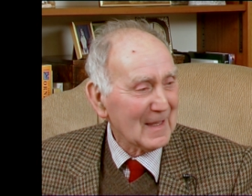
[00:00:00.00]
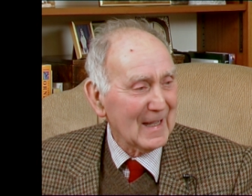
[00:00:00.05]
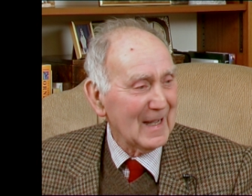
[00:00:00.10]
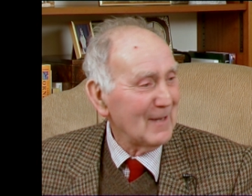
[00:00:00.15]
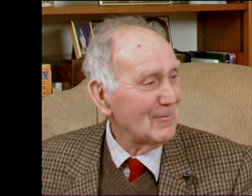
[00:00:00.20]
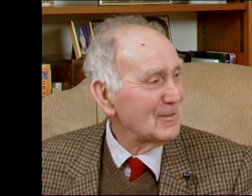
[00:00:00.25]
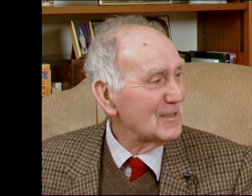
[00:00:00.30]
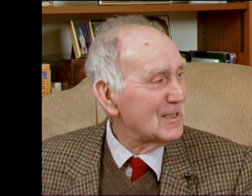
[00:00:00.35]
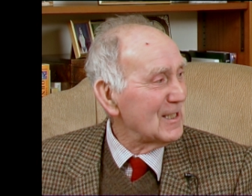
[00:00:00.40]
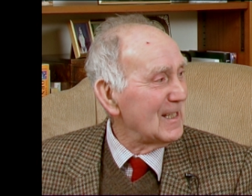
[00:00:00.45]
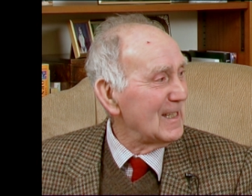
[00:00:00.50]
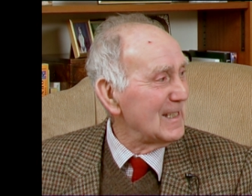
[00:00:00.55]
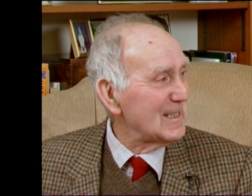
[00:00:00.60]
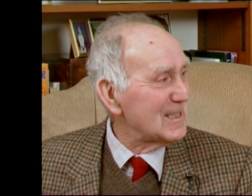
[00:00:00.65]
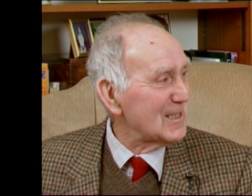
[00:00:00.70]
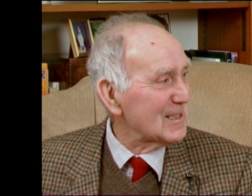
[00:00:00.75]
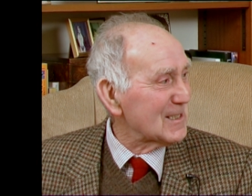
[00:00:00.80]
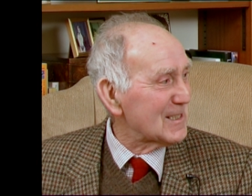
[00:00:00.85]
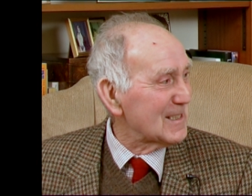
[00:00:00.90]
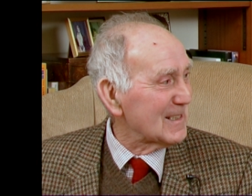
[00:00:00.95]
that was
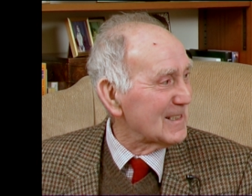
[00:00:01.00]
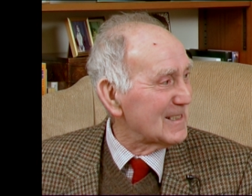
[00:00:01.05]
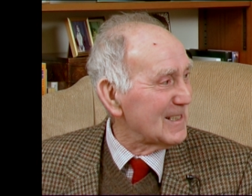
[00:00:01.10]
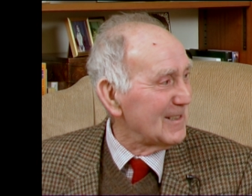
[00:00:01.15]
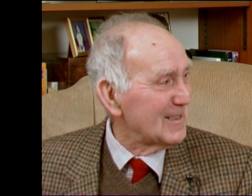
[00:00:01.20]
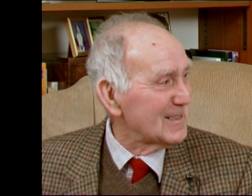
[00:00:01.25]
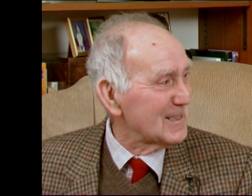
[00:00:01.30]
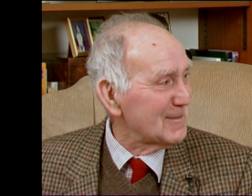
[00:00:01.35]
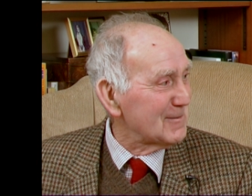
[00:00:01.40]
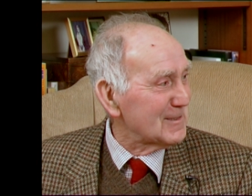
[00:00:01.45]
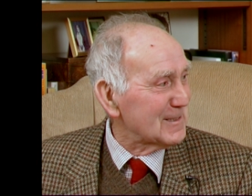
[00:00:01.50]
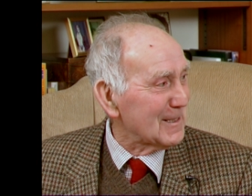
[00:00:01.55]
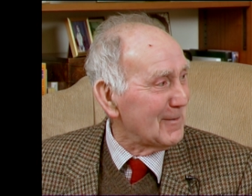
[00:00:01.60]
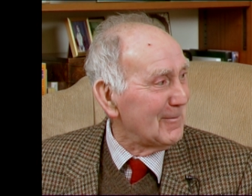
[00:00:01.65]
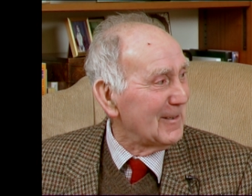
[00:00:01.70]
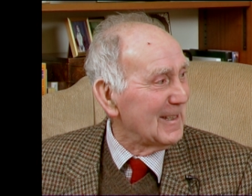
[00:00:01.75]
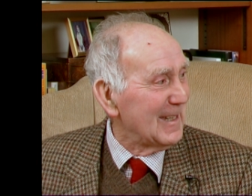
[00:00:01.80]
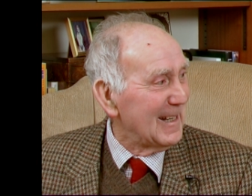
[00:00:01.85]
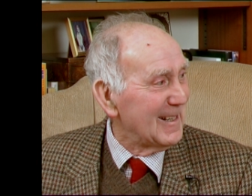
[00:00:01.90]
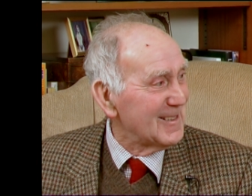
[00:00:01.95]
delicious as long as it was
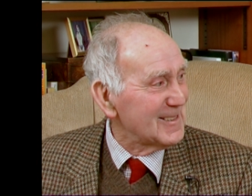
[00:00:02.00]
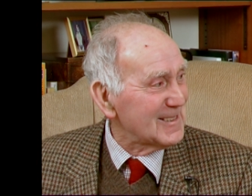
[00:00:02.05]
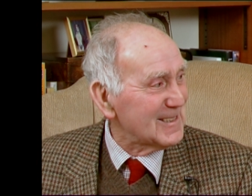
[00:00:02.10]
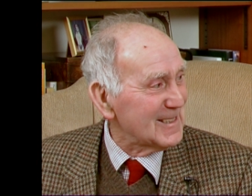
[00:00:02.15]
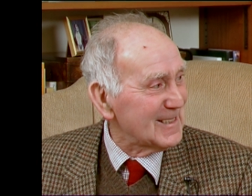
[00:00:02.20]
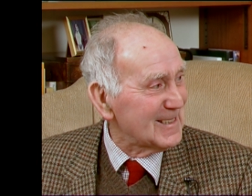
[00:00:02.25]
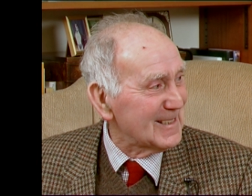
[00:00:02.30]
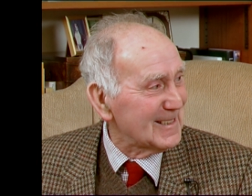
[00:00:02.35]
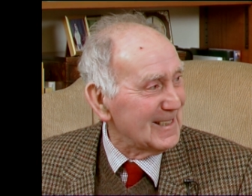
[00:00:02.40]
someone else's.